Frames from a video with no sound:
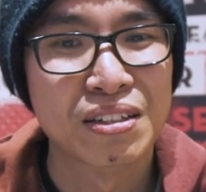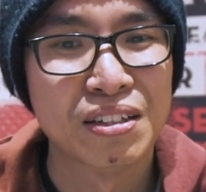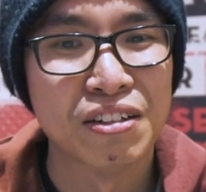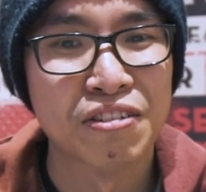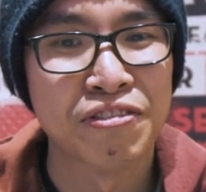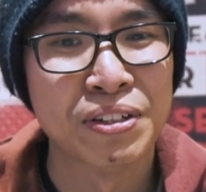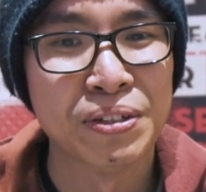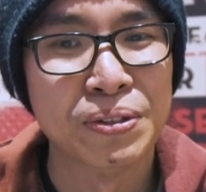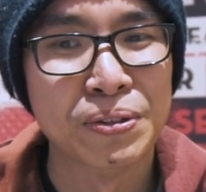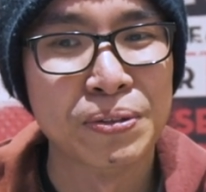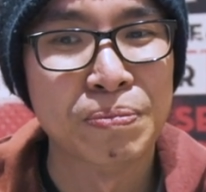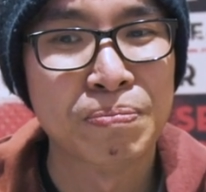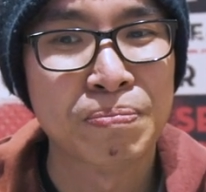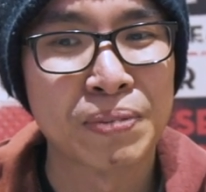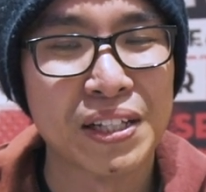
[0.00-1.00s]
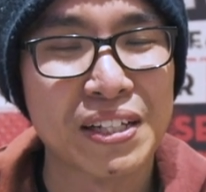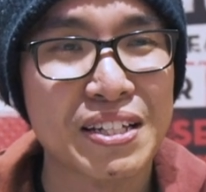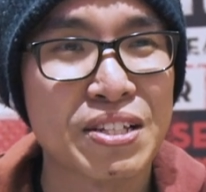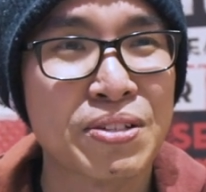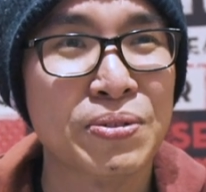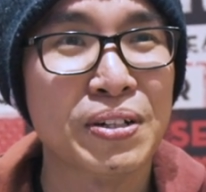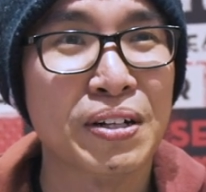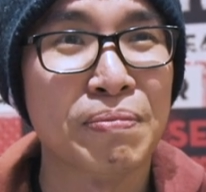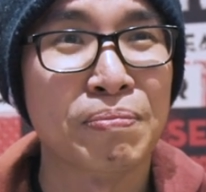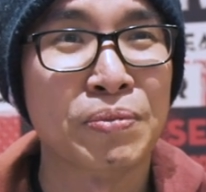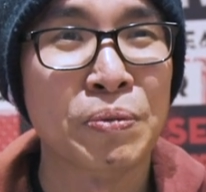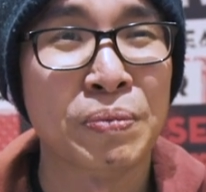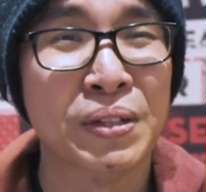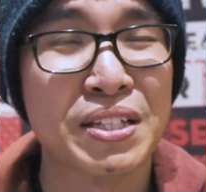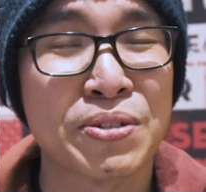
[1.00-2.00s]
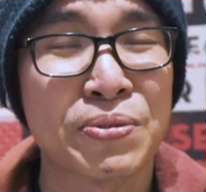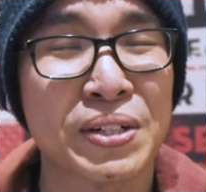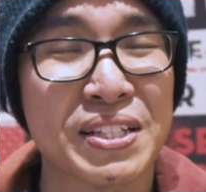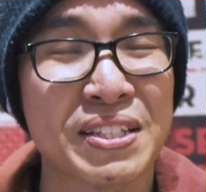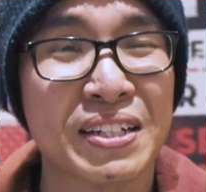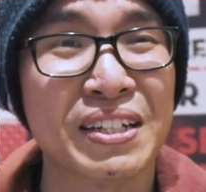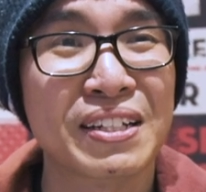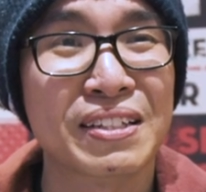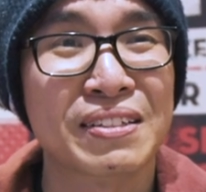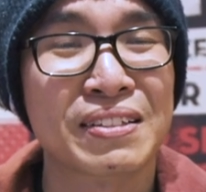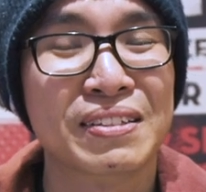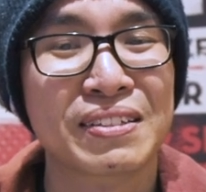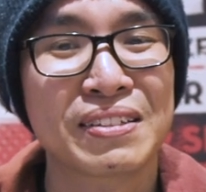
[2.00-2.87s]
a few players who, are, who plays quite tight.